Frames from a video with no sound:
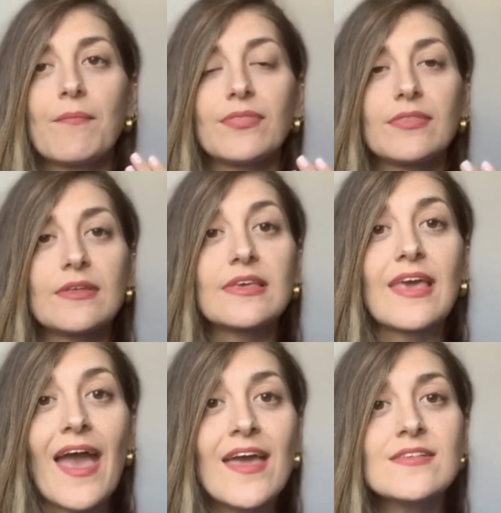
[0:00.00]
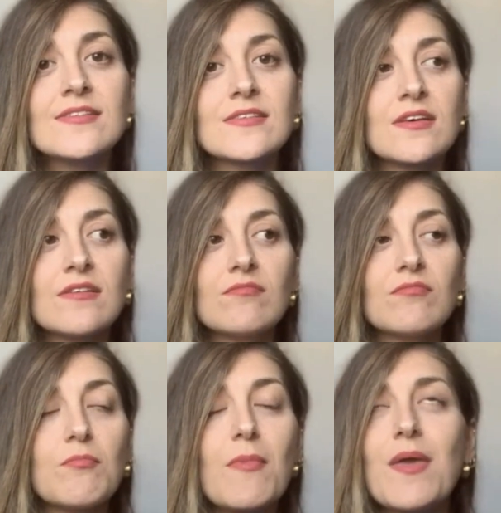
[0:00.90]
The case,
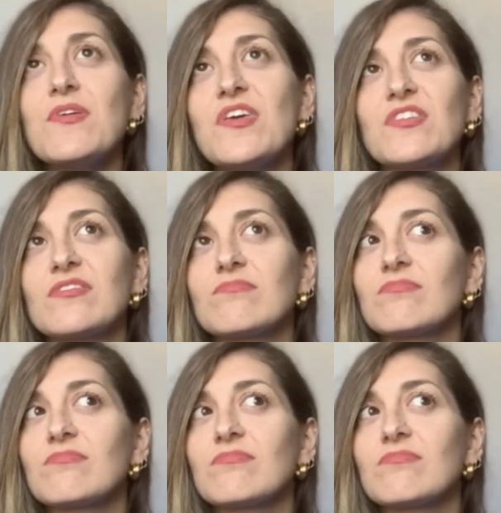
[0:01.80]
maybe